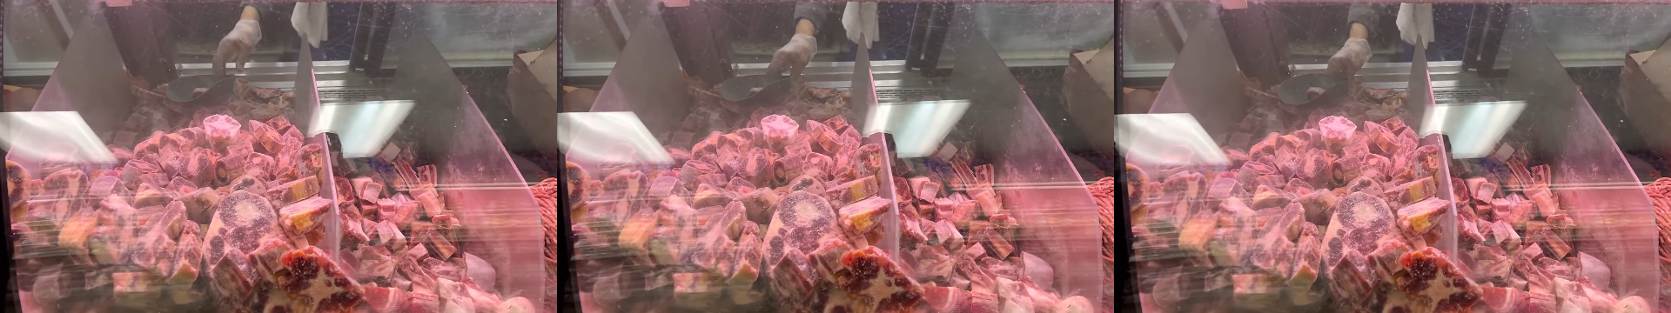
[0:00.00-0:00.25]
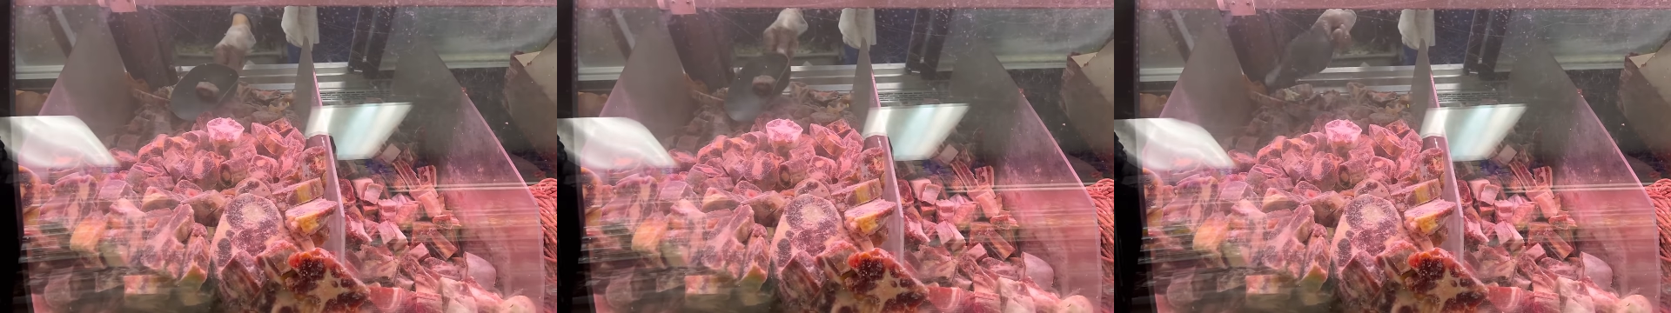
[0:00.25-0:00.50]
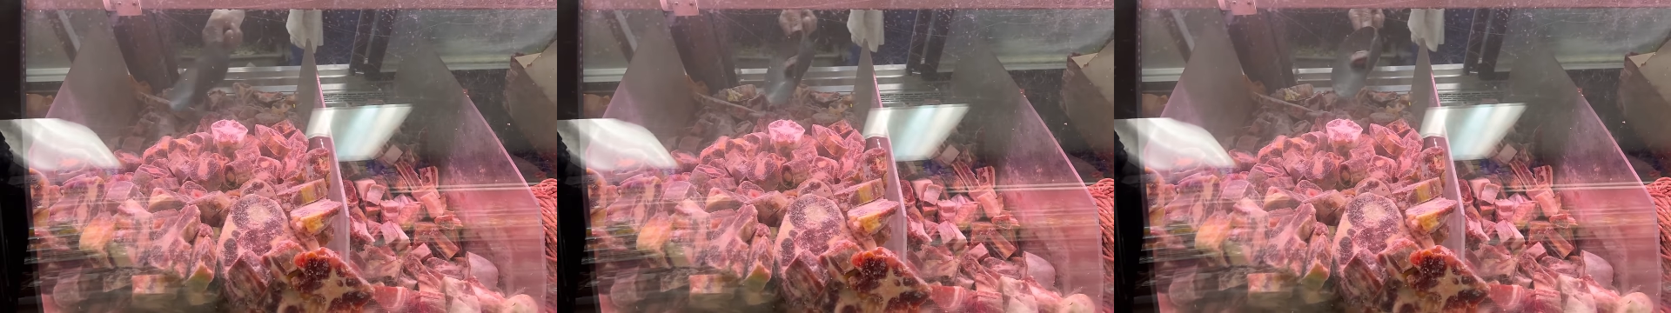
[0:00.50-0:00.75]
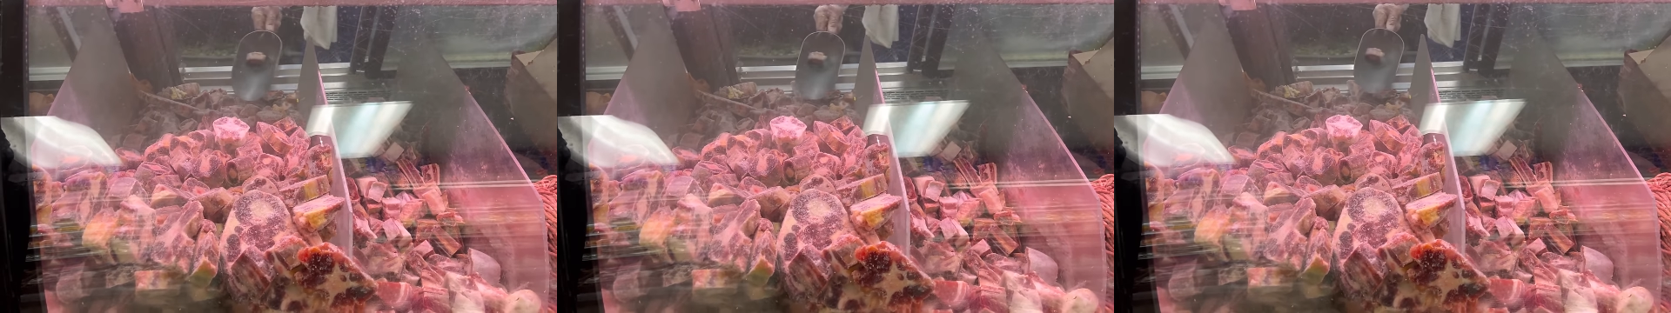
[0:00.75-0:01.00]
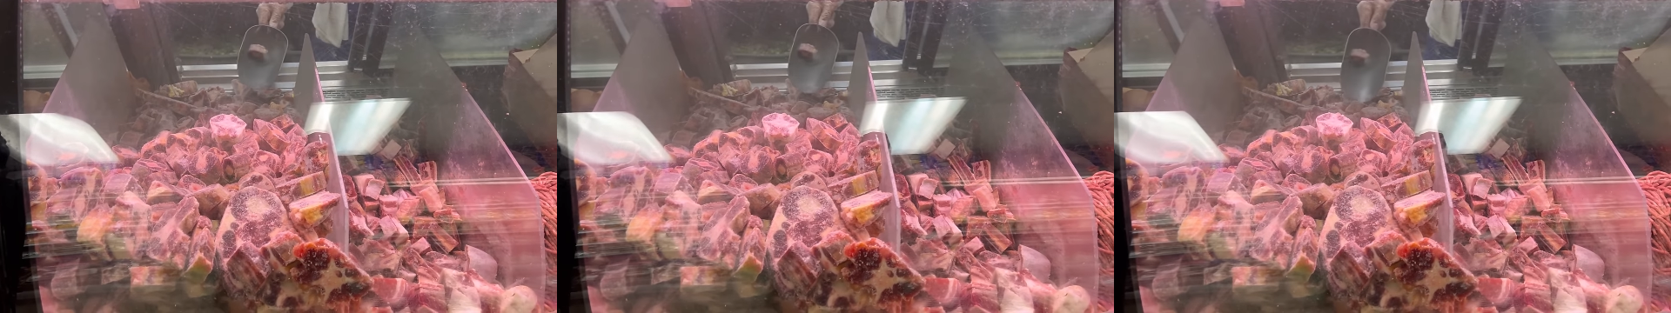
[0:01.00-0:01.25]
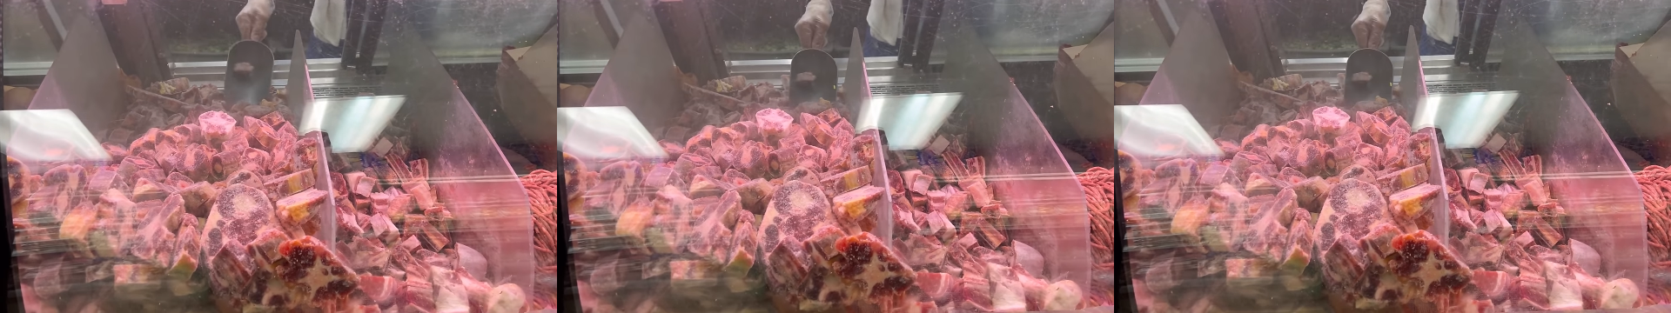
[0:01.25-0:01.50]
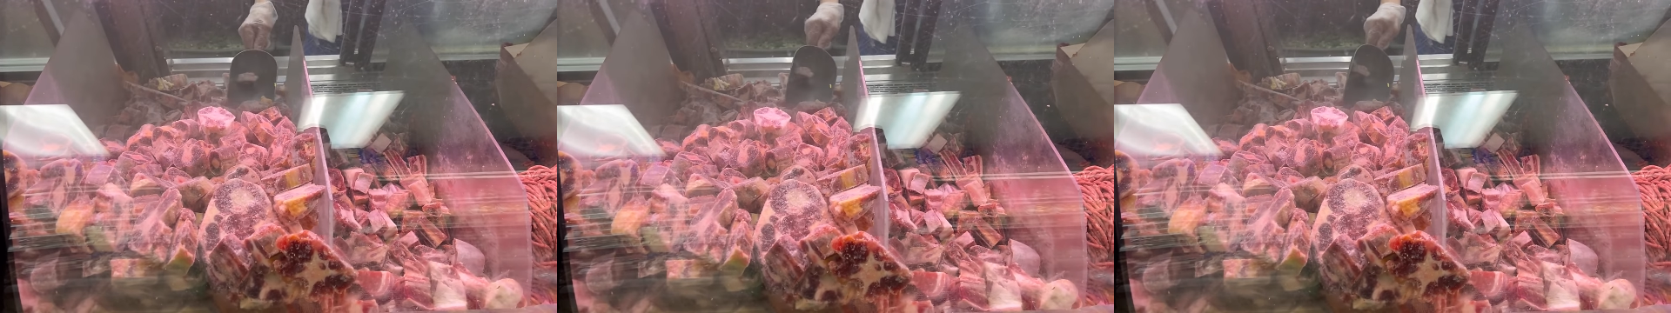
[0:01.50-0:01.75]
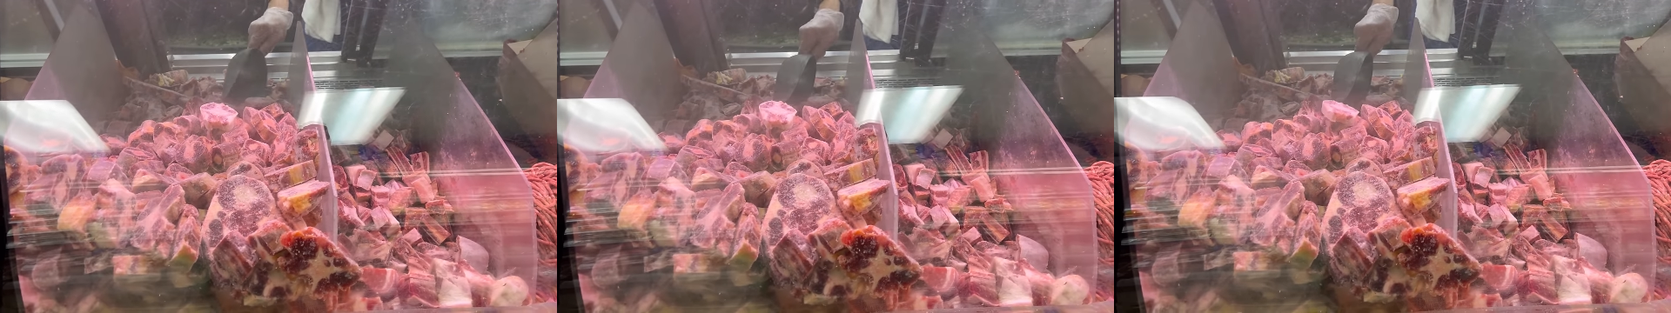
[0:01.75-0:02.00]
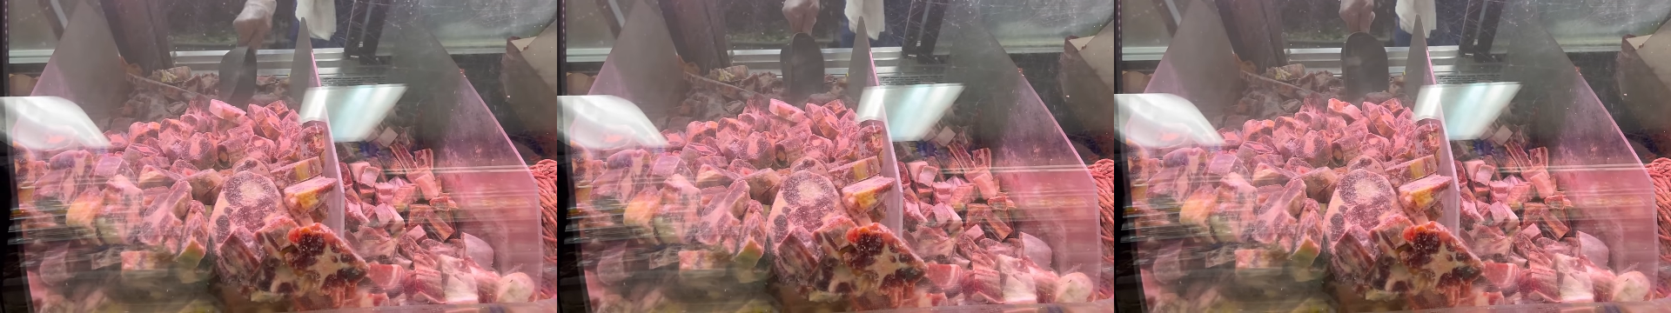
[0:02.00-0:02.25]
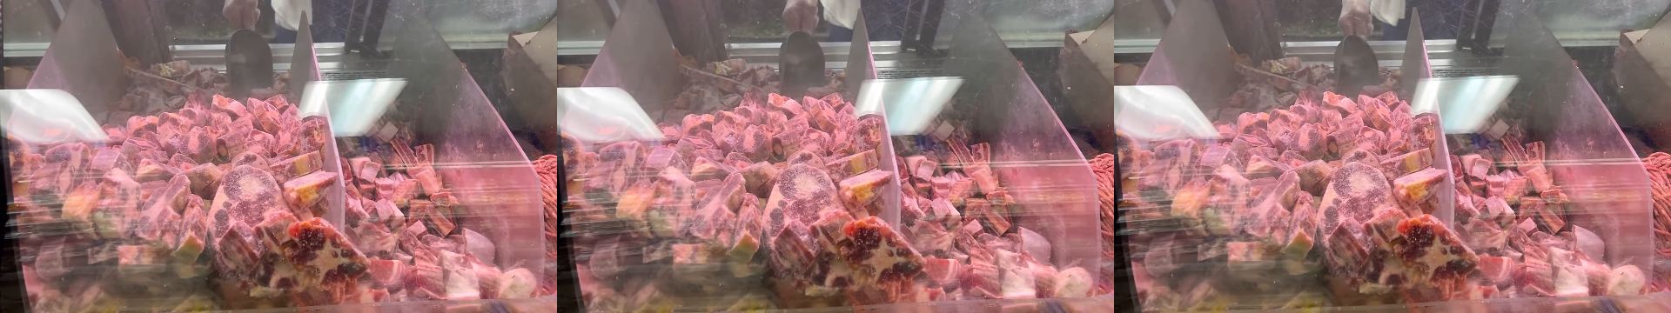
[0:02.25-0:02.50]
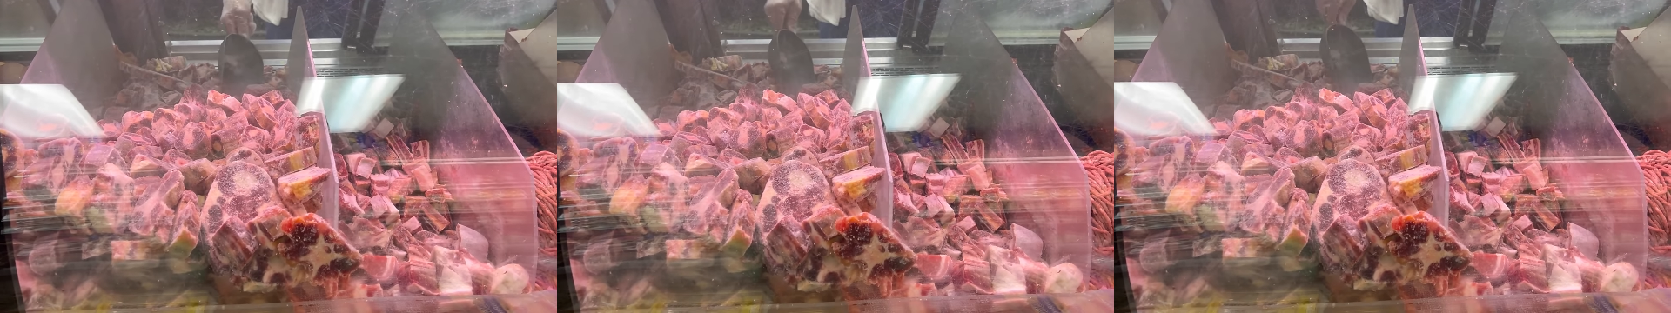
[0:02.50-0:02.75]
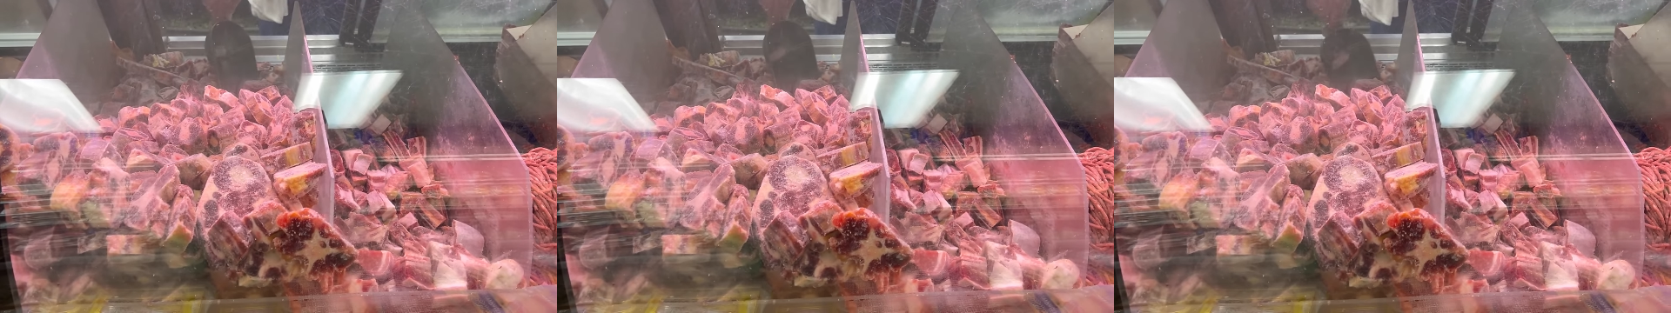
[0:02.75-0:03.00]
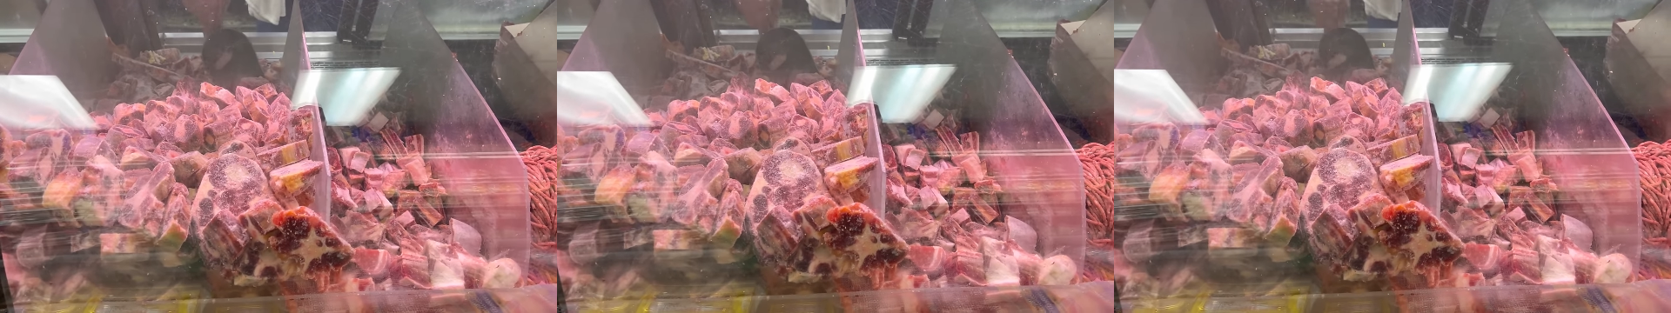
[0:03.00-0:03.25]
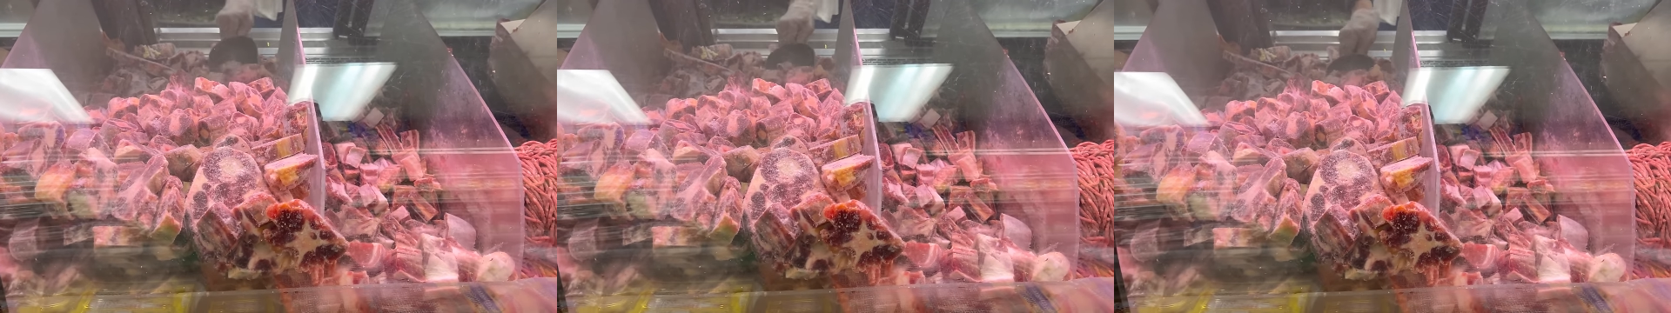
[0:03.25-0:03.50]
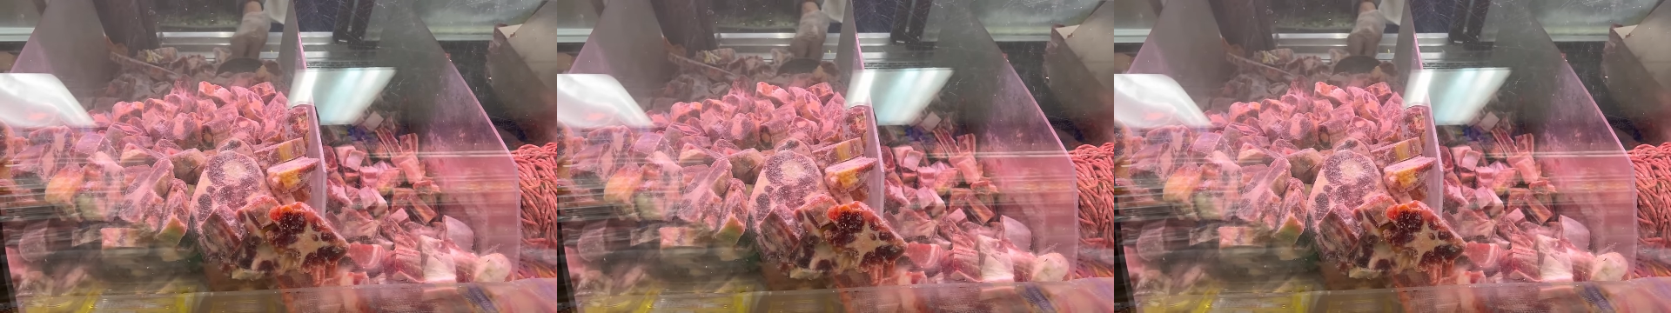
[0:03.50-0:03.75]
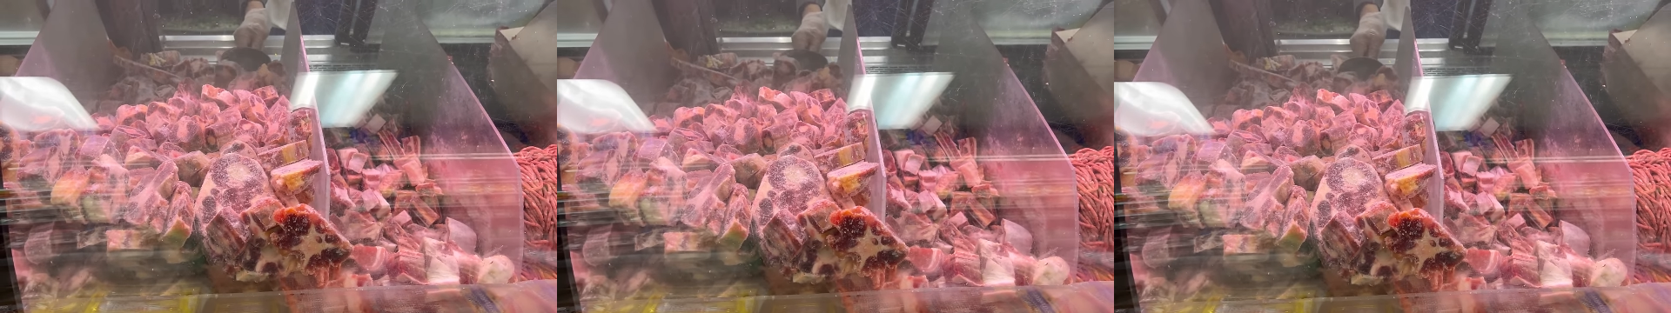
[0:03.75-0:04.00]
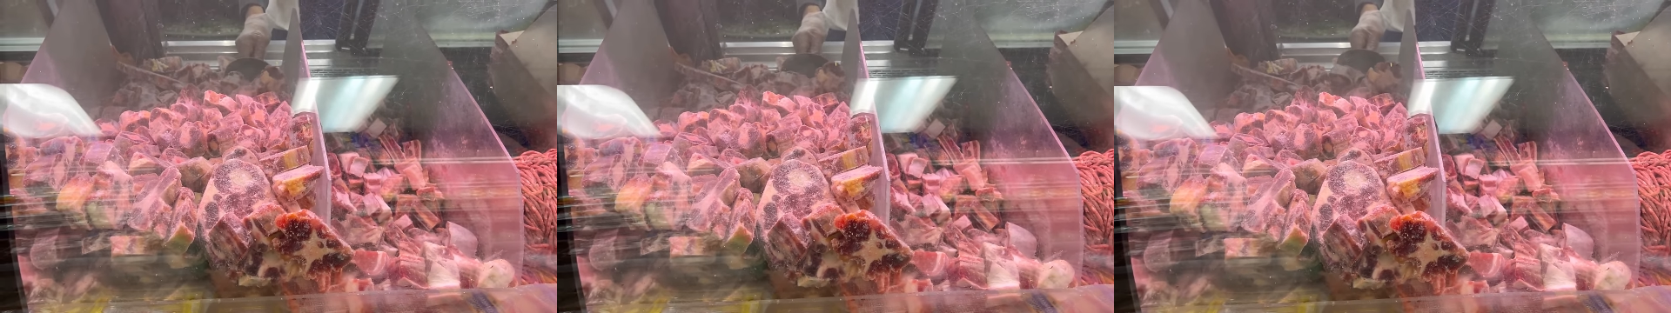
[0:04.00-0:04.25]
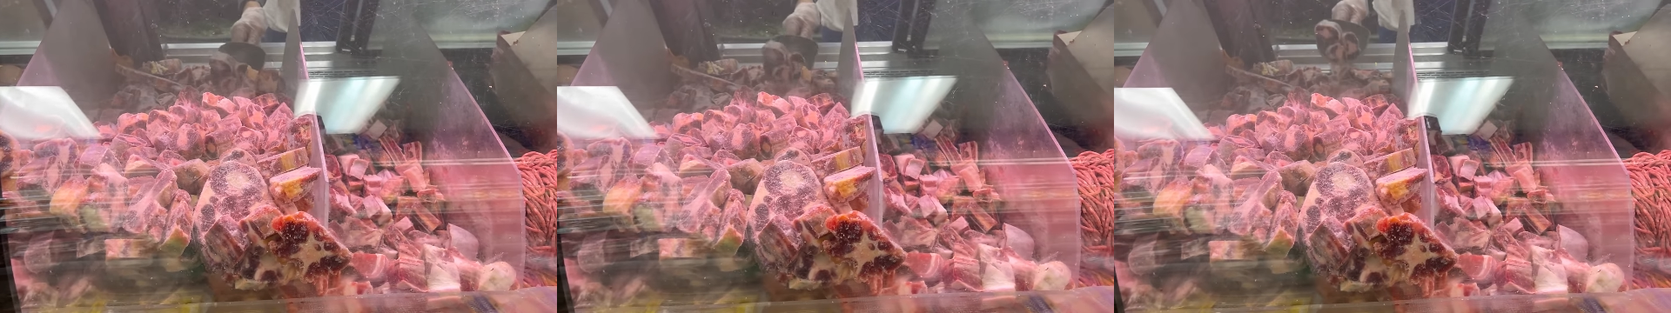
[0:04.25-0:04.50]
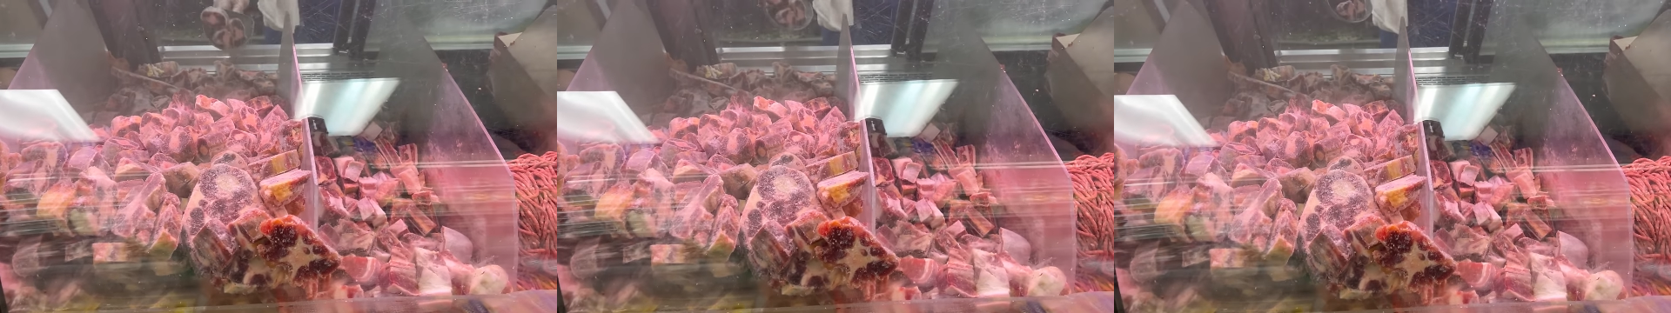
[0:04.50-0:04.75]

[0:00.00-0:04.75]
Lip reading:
No face is visible, so there are no lips to read.